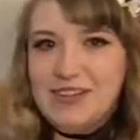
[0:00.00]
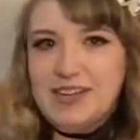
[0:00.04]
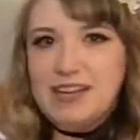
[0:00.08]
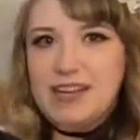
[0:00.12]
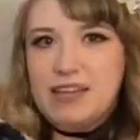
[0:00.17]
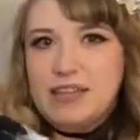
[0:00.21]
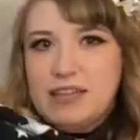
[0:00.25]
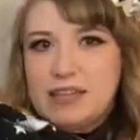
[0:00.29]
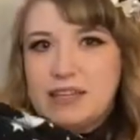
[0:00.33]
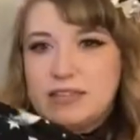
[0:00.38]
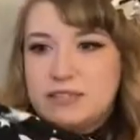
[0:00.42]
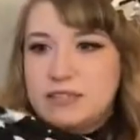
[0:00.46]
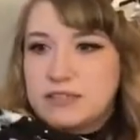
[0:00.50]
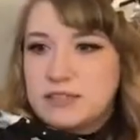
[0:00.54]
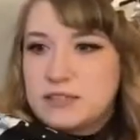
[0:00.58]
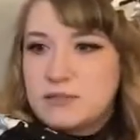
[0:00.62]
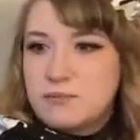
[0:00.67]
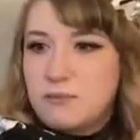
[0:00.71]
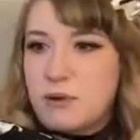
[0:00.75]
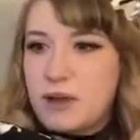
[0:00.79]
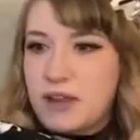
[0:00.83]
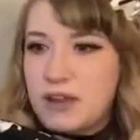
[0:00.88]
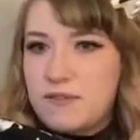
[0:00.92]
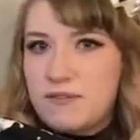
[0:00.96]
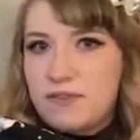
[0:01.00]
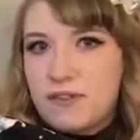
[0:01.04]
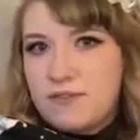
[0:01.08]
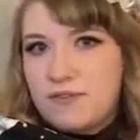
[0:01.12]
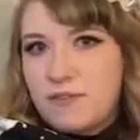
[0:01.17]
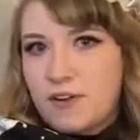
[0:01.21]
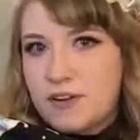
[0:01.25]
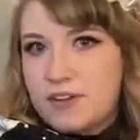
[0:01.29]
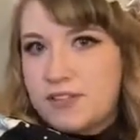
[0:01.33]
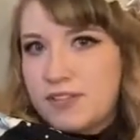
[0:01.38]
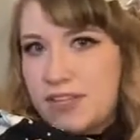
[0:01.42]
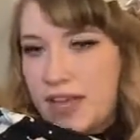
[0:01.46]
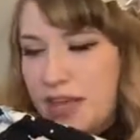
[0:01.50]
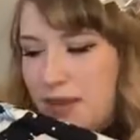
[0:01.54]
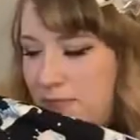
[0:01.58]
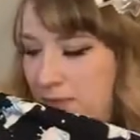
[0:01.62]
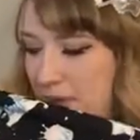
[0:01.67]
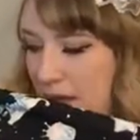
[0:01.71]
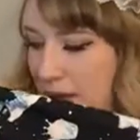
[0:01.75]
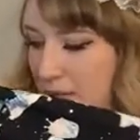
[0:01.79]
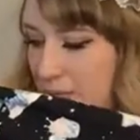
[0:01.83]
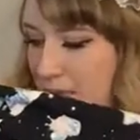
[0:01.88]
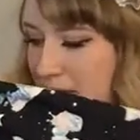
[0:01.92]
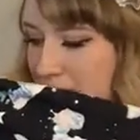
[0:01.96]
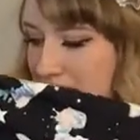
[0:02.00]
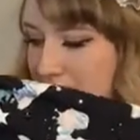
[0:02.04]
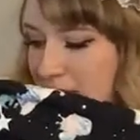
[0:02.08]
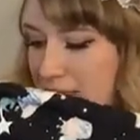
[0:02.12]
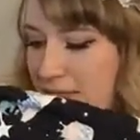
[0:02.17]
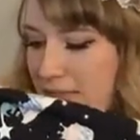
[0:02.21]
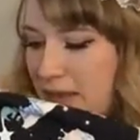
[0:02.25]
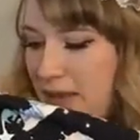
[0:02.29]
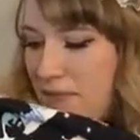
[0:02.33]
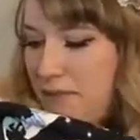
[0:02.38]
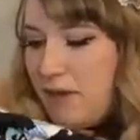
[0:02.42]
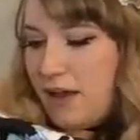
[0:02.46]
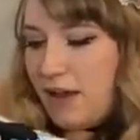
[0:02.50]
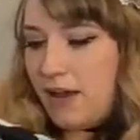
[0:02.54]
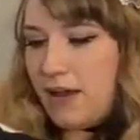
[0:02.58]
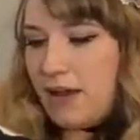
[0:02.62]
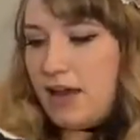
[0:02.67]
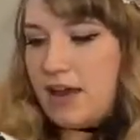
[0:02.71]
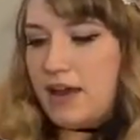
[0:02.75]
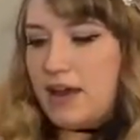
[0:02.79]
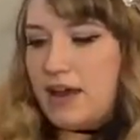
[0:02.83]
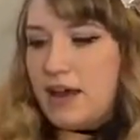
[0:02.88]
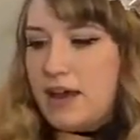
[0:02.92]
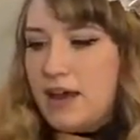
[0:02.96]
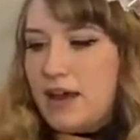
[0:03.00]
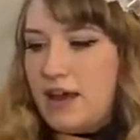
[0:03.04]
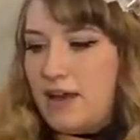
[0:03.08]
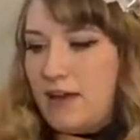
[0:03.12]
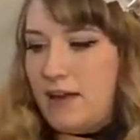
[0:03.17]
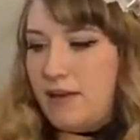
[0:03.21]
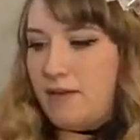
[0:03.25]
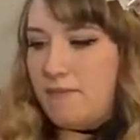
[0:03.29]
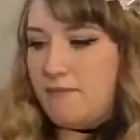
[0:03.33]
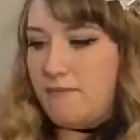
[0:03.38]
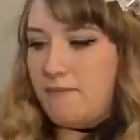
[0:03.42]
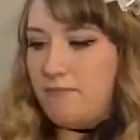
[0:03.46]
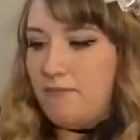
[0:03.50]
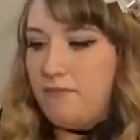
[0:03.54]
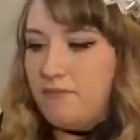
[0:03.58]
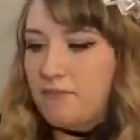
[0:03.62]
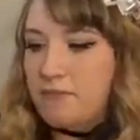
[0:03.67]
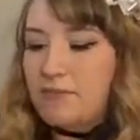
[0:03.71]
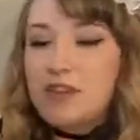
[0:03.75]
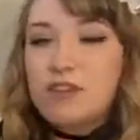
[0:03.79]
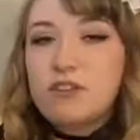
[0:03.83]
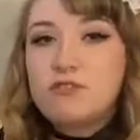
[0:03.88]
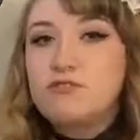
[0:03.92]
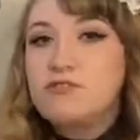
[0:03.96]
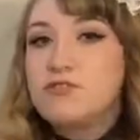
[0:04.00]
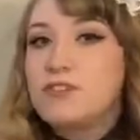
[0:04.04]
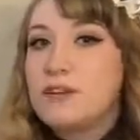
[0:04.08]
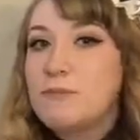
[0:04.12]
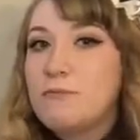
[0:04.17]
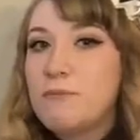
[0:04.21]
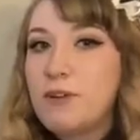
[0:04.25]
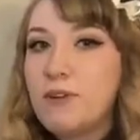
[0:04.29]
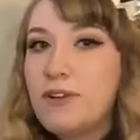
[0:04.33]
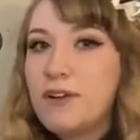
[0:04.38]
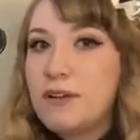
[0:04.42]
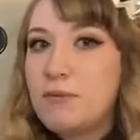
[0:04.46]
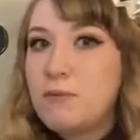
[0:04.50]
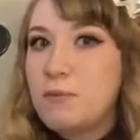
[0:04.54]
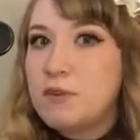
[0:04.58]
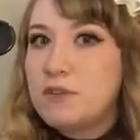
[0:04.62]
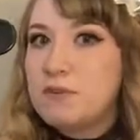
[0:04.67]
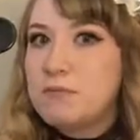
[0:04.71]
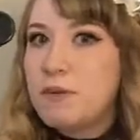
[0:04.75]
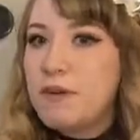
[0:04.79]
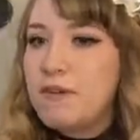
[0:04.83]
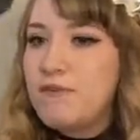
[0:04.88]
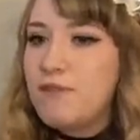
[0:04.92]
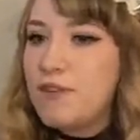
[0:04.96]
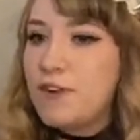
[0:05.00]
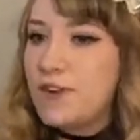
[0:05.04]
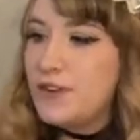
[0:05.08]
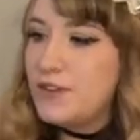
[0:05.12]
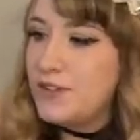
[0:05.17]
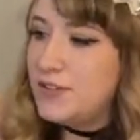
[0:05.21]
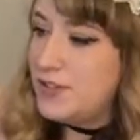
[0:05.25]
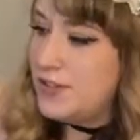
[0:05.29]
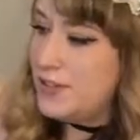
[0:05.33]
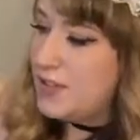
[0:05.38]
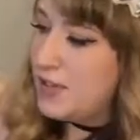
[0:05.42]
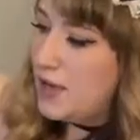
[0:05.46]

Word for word: This is one of the first AP pieces I bought. Um, Dream Marine was my first.